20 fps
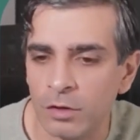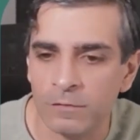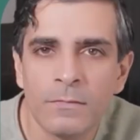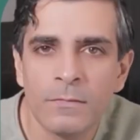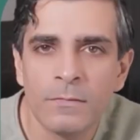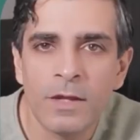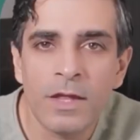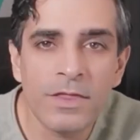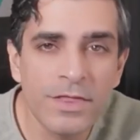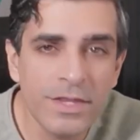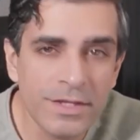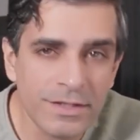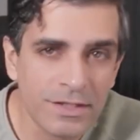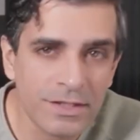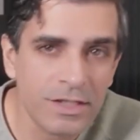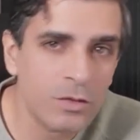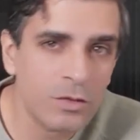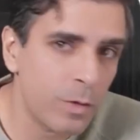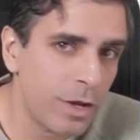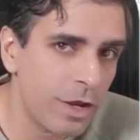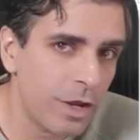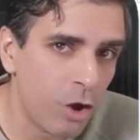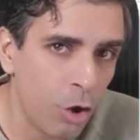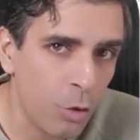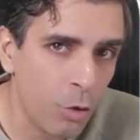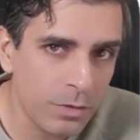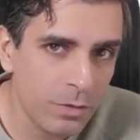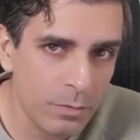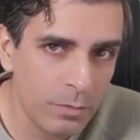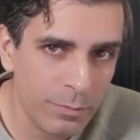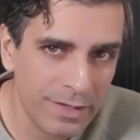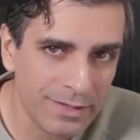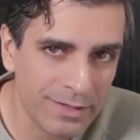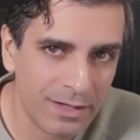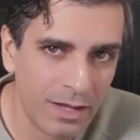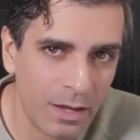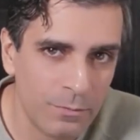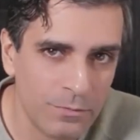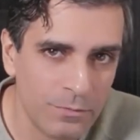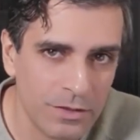This is where OmniMint
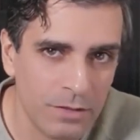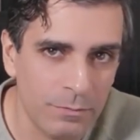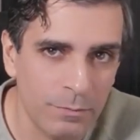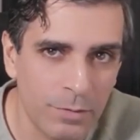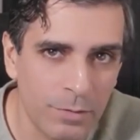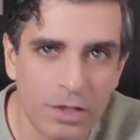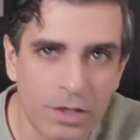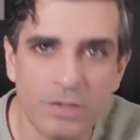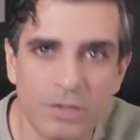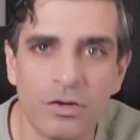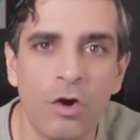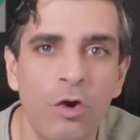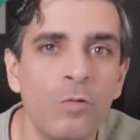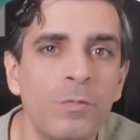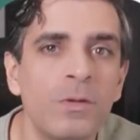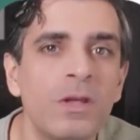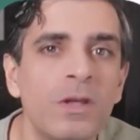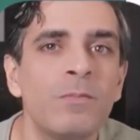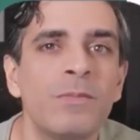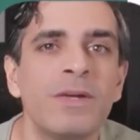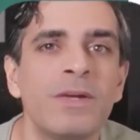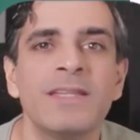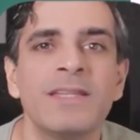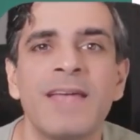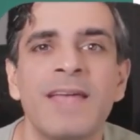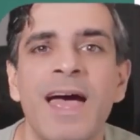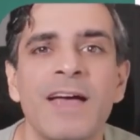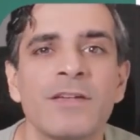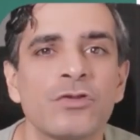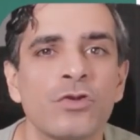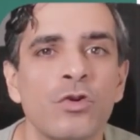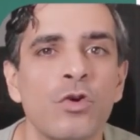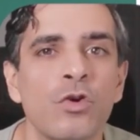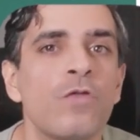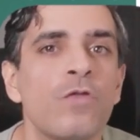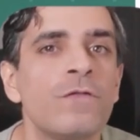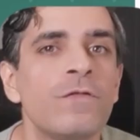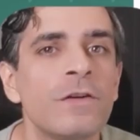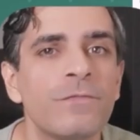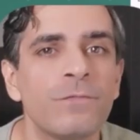comes in, because OmniMint has over
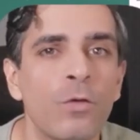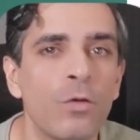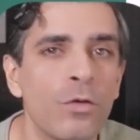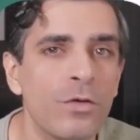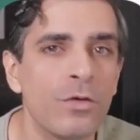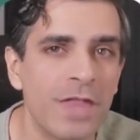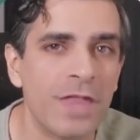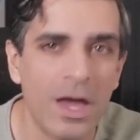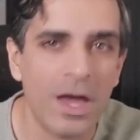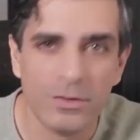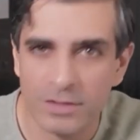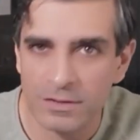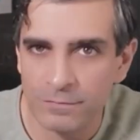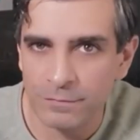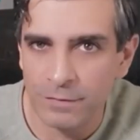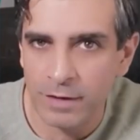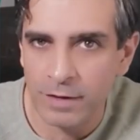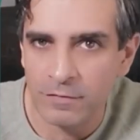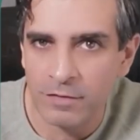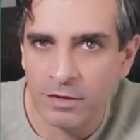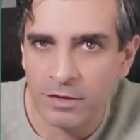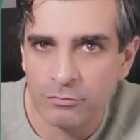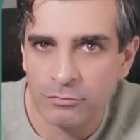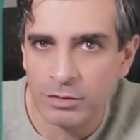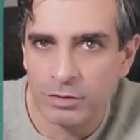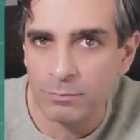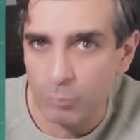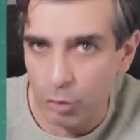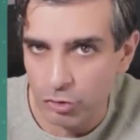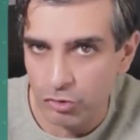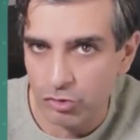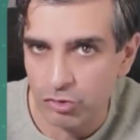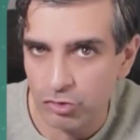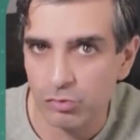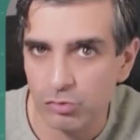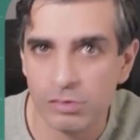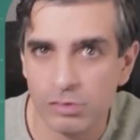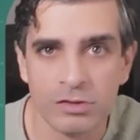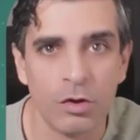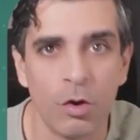4,500 modules,
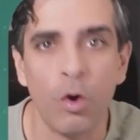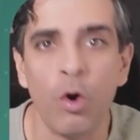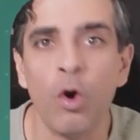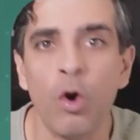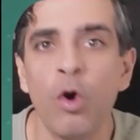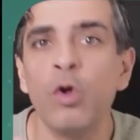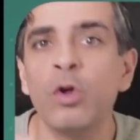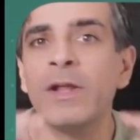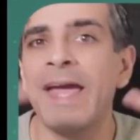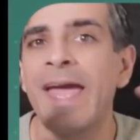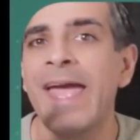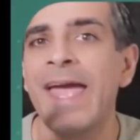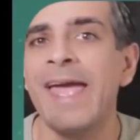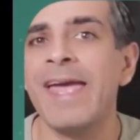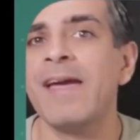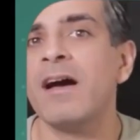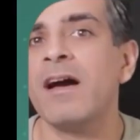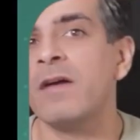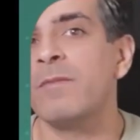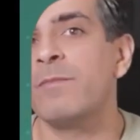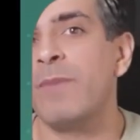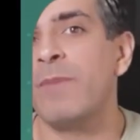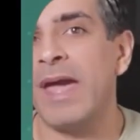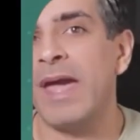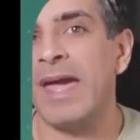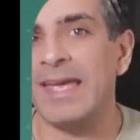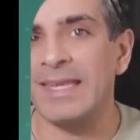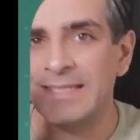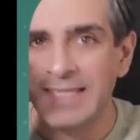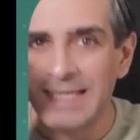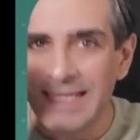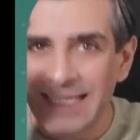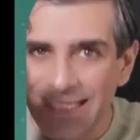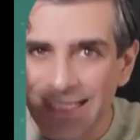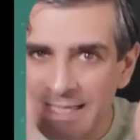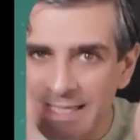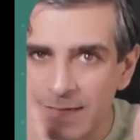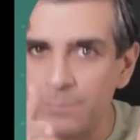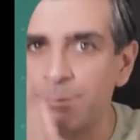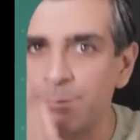all AI-based,
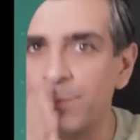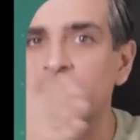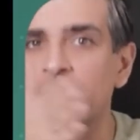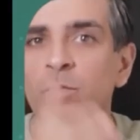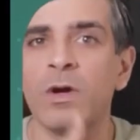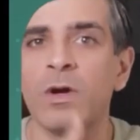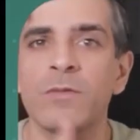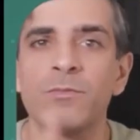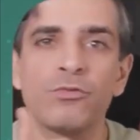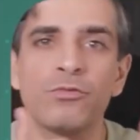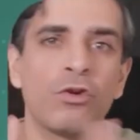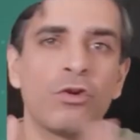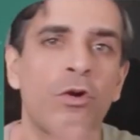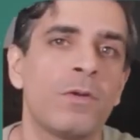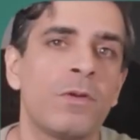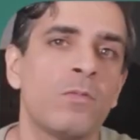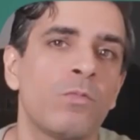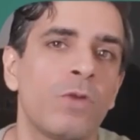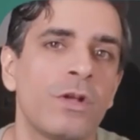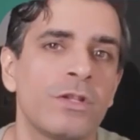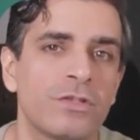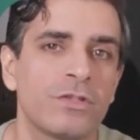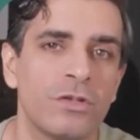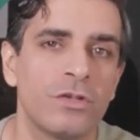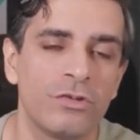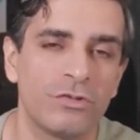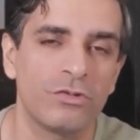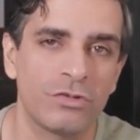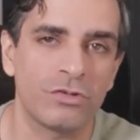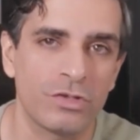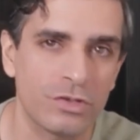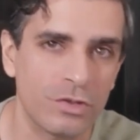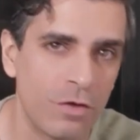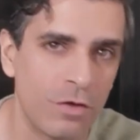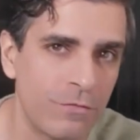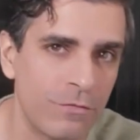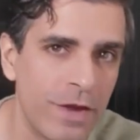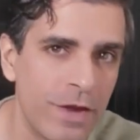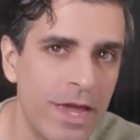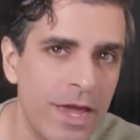simple one problem, one solution
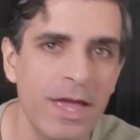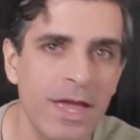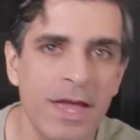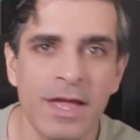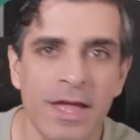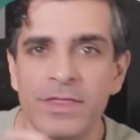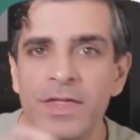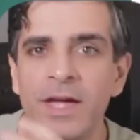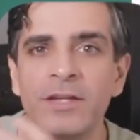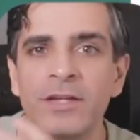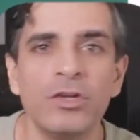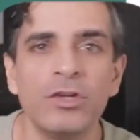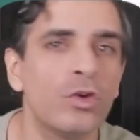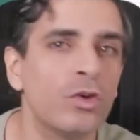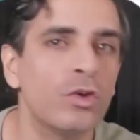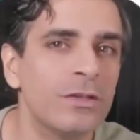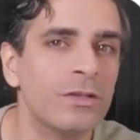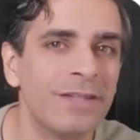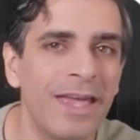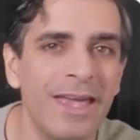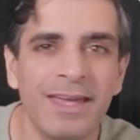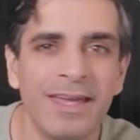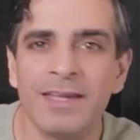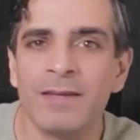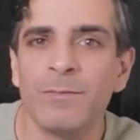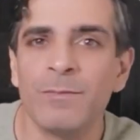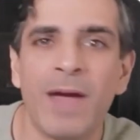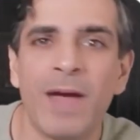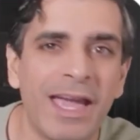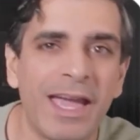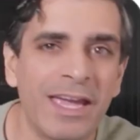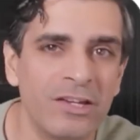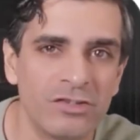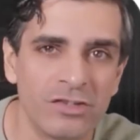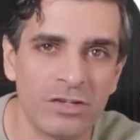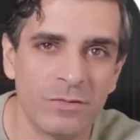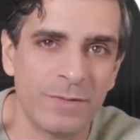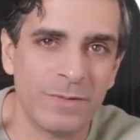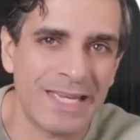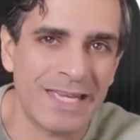software that you could take and package up
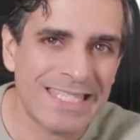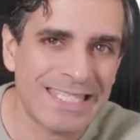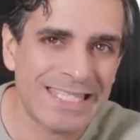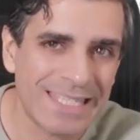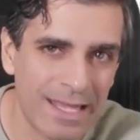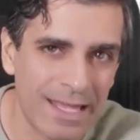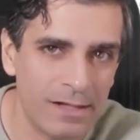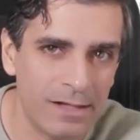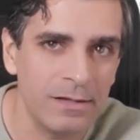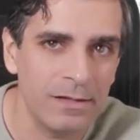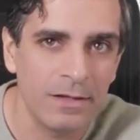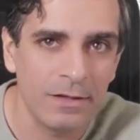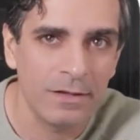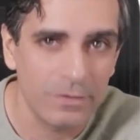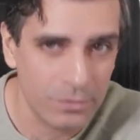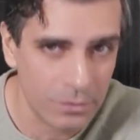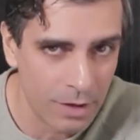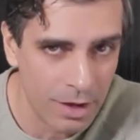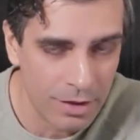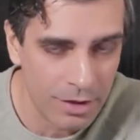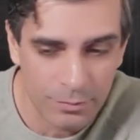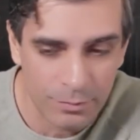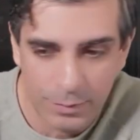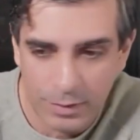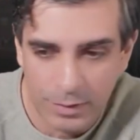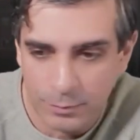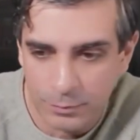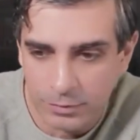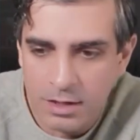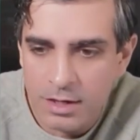and sell to other people.